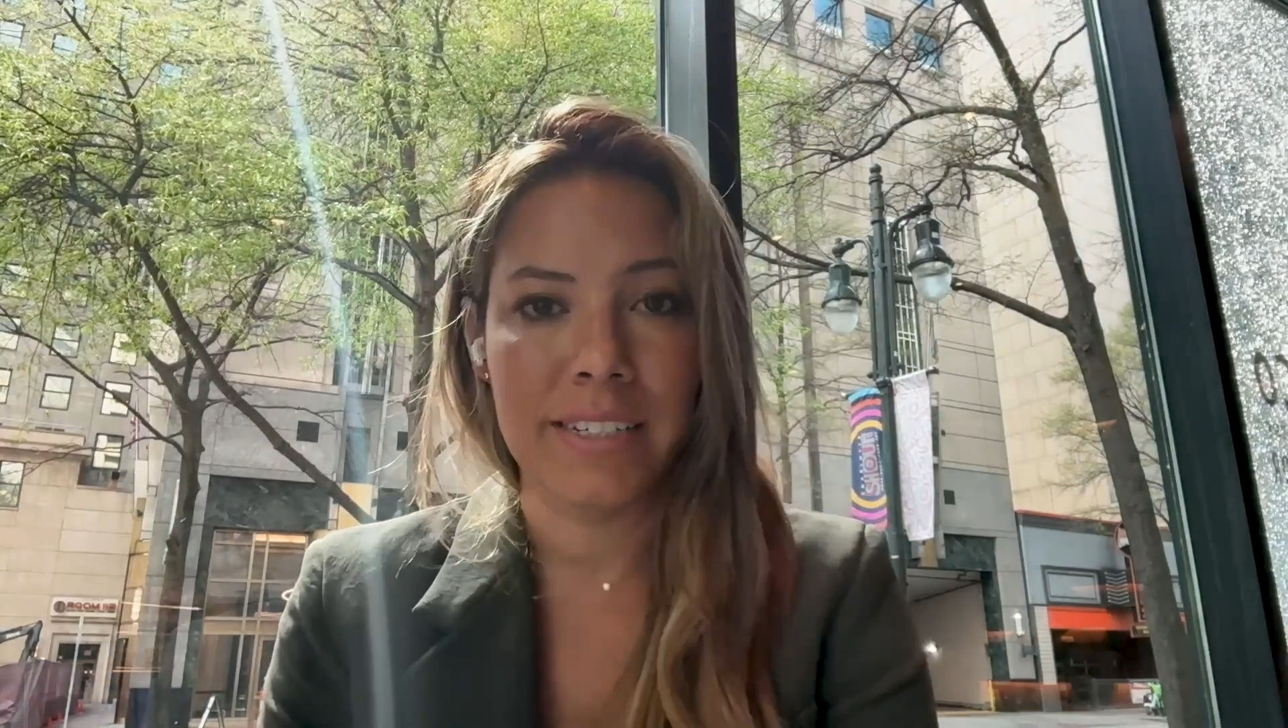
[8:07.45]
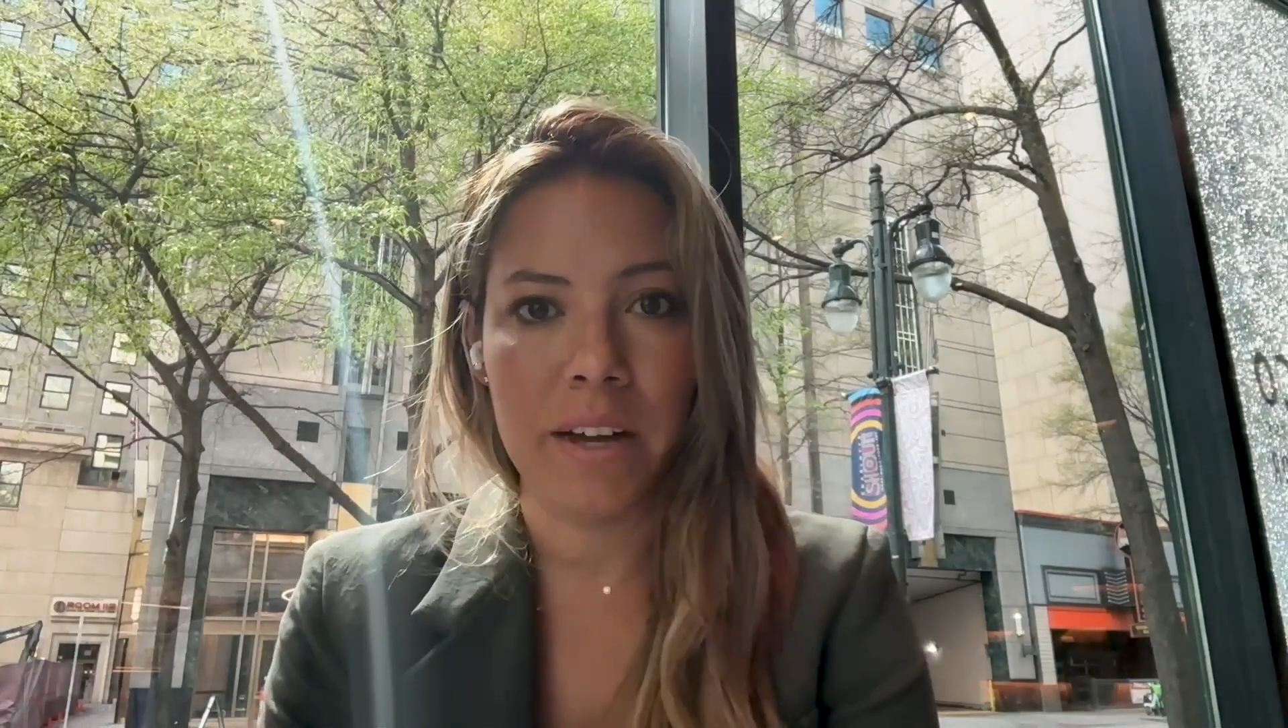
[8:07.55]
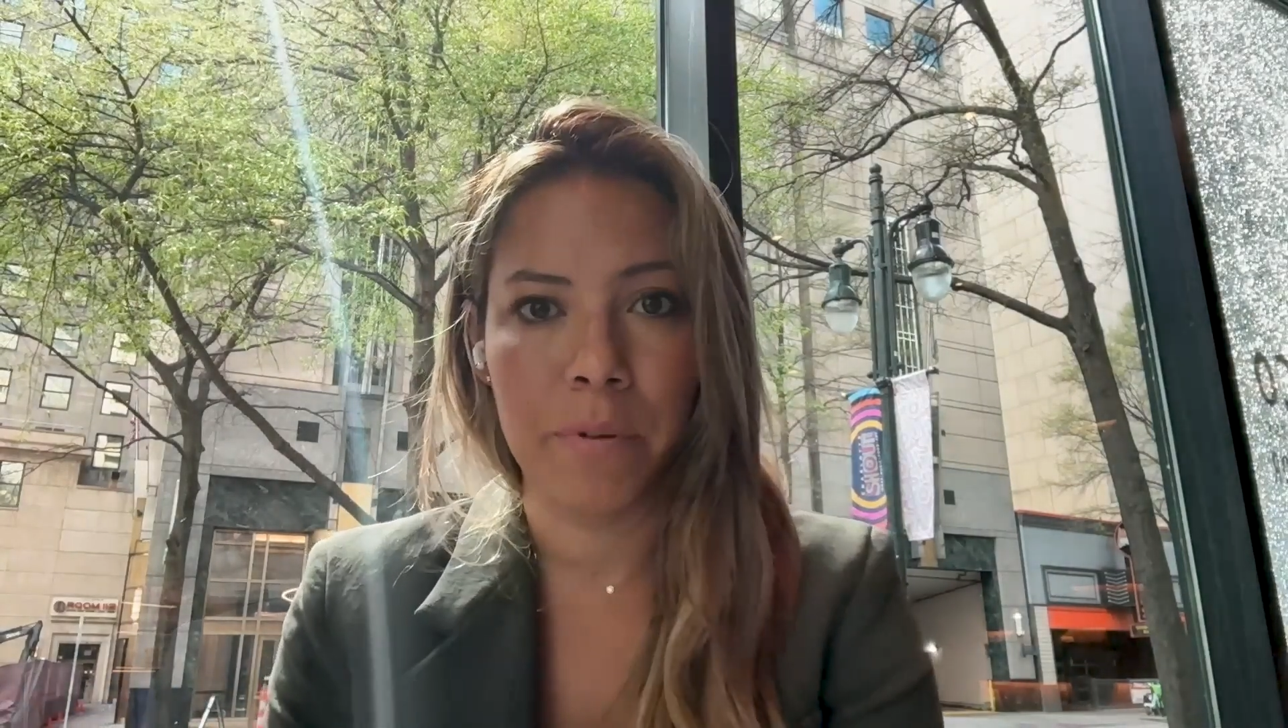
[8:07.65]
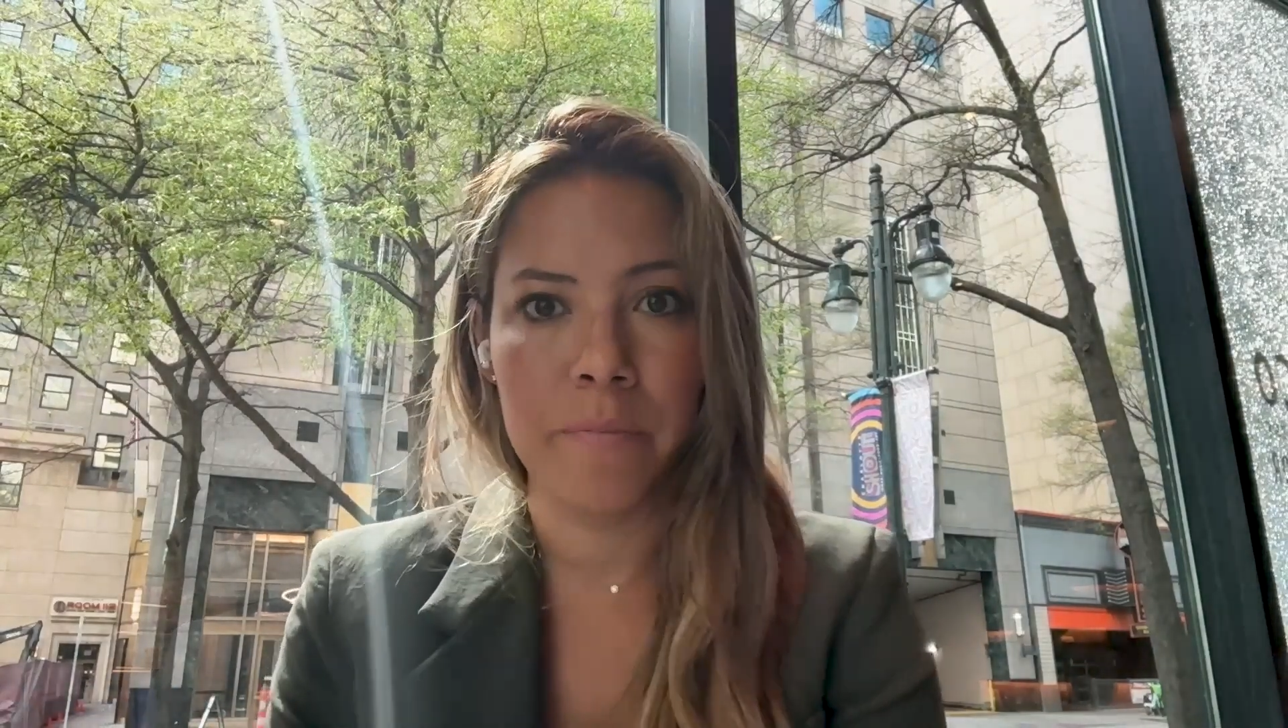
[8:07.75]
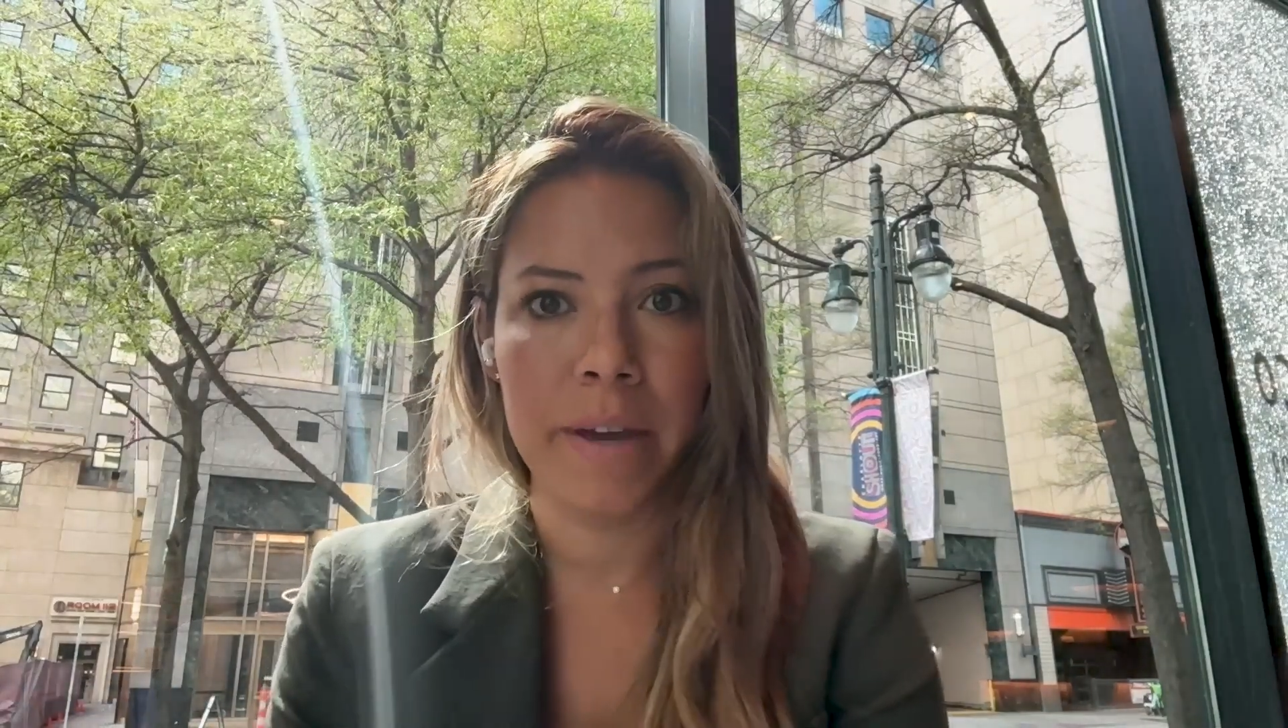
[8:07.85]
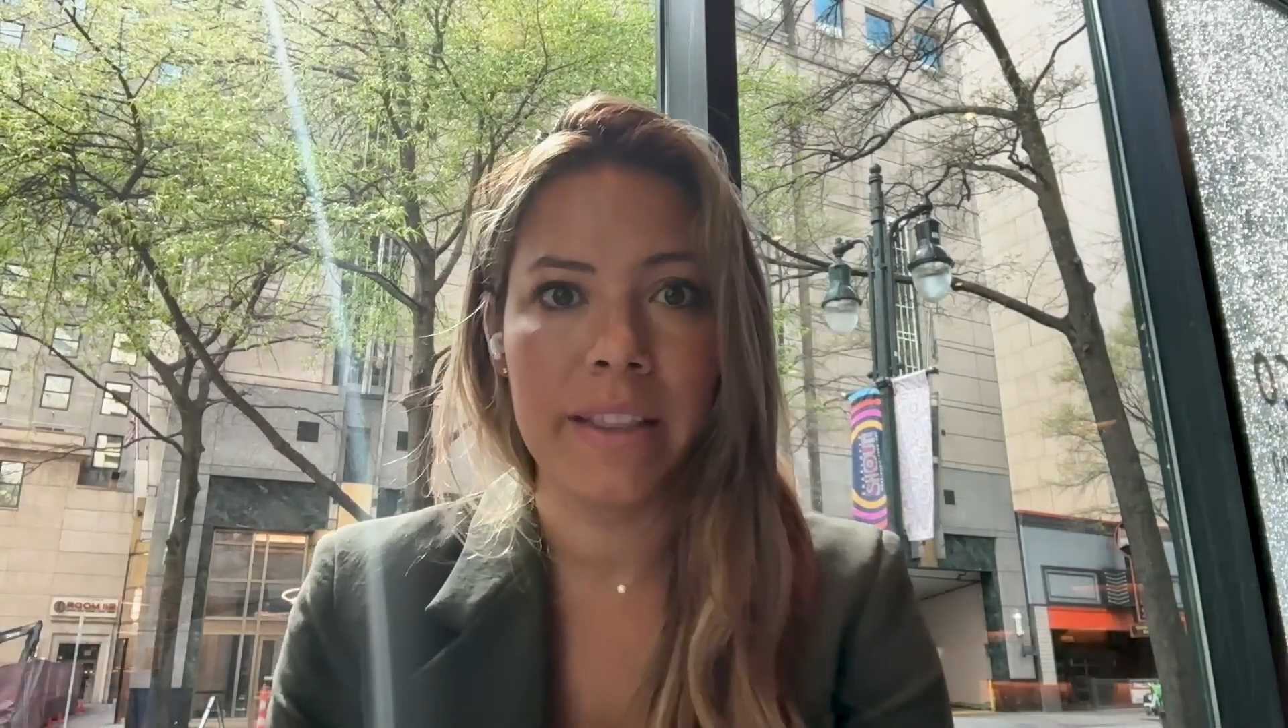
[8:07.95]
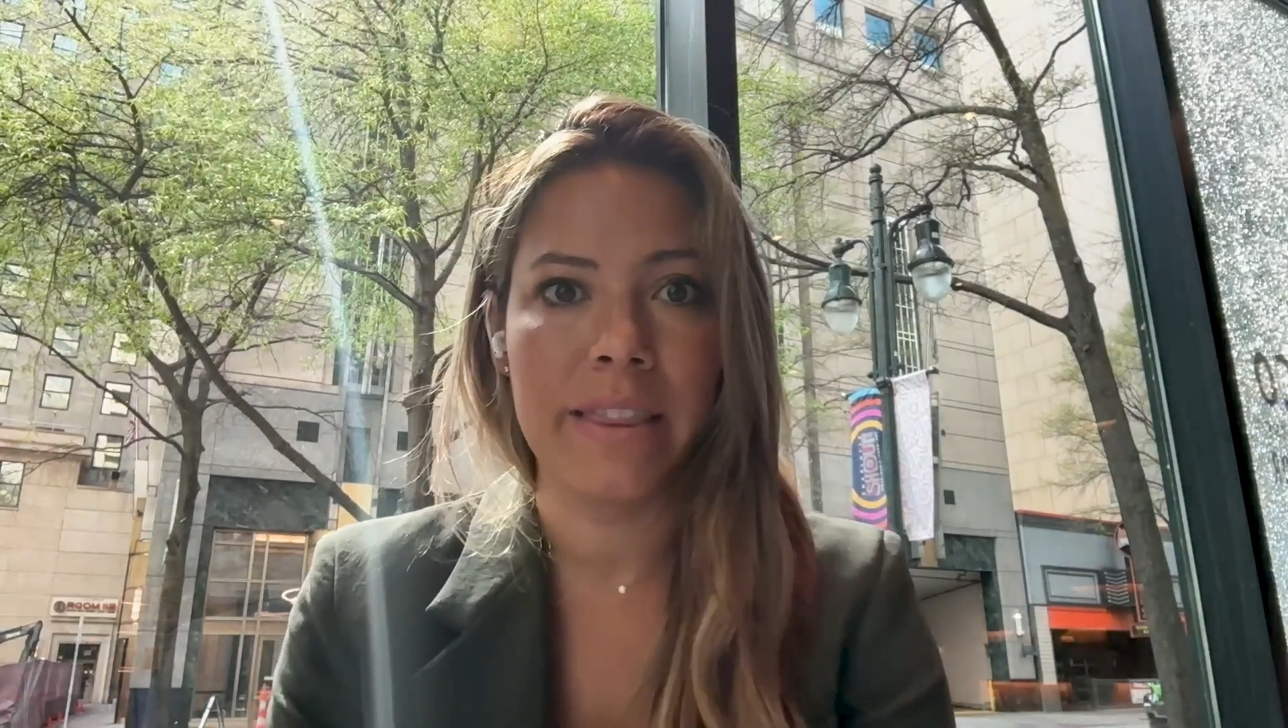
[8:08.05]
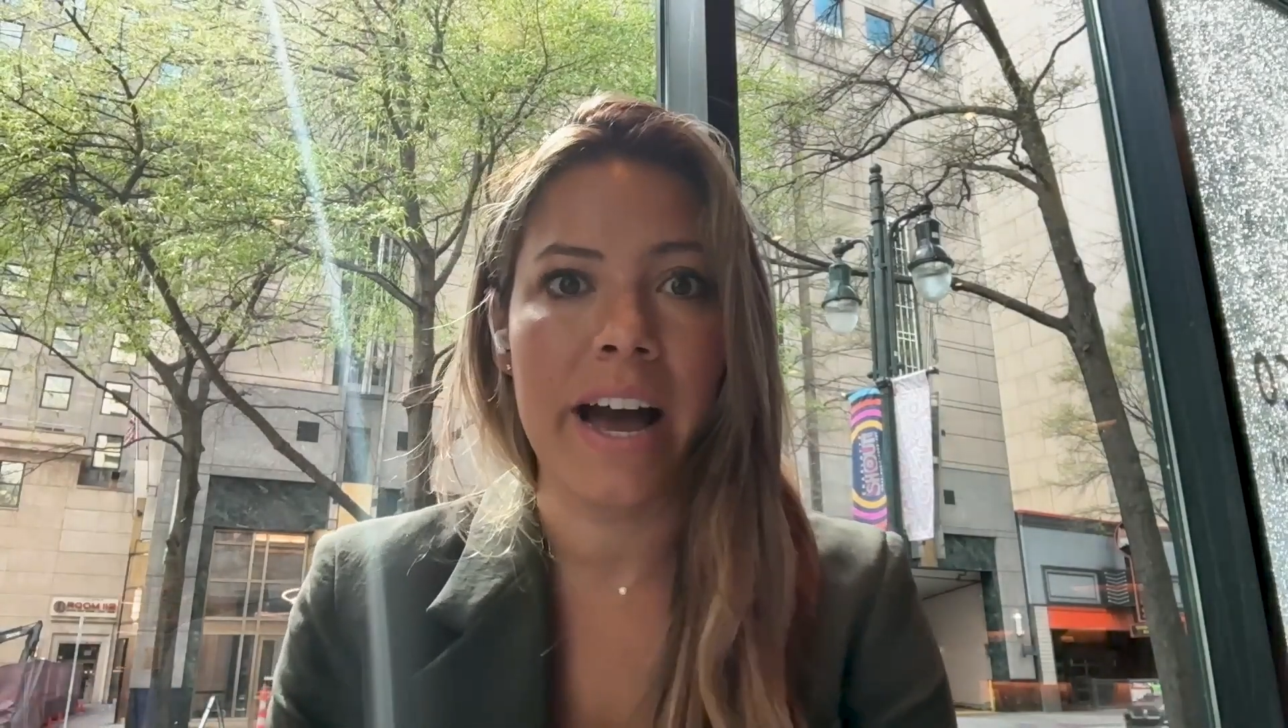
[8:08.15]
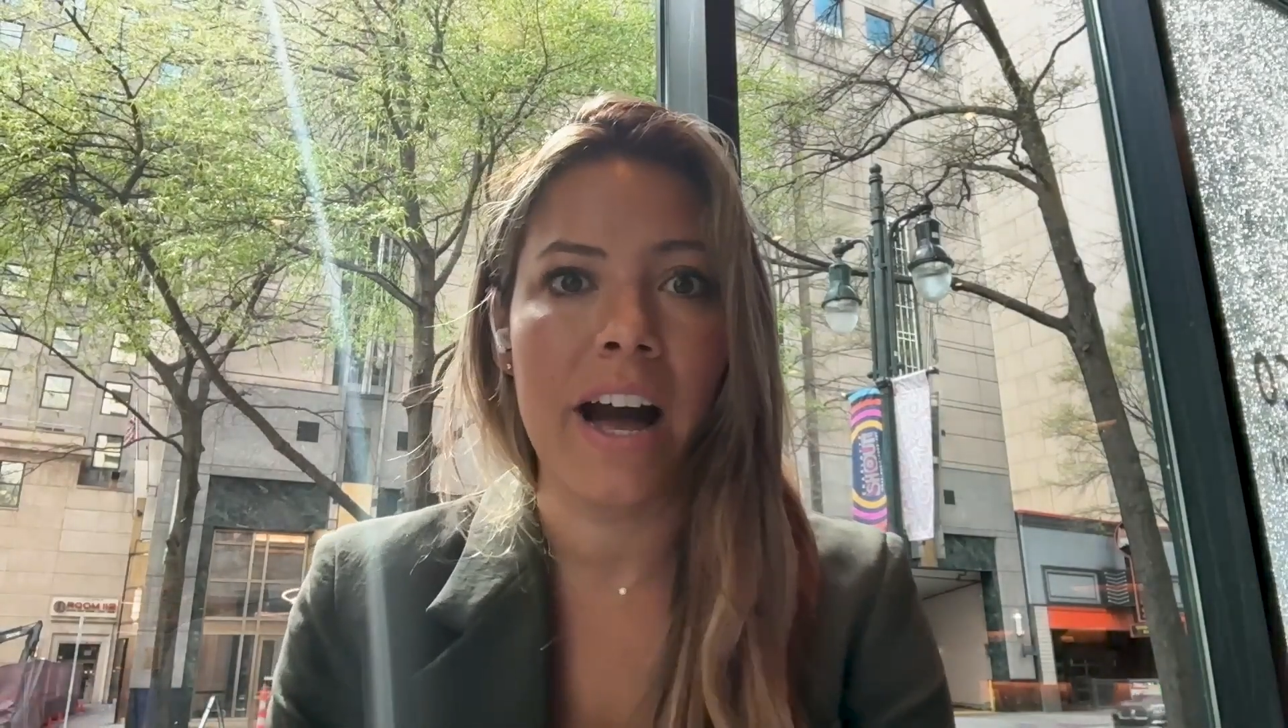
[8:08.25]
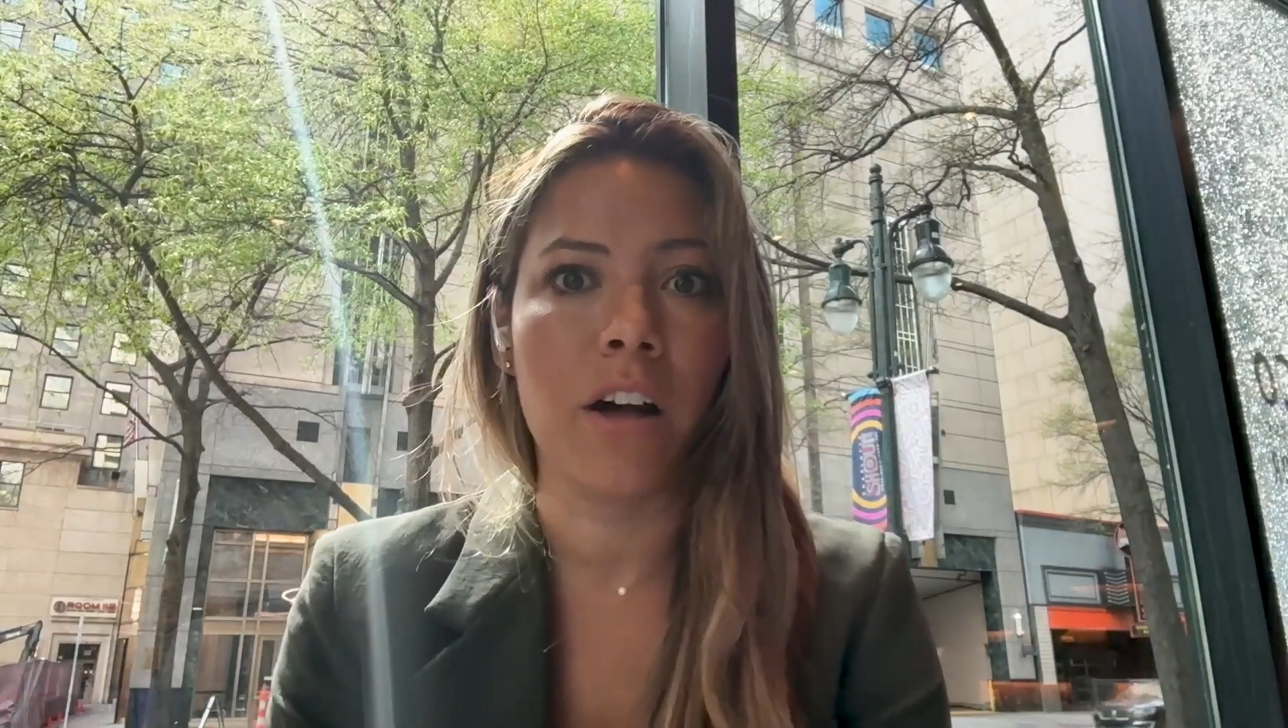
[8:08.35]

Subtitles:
supplement that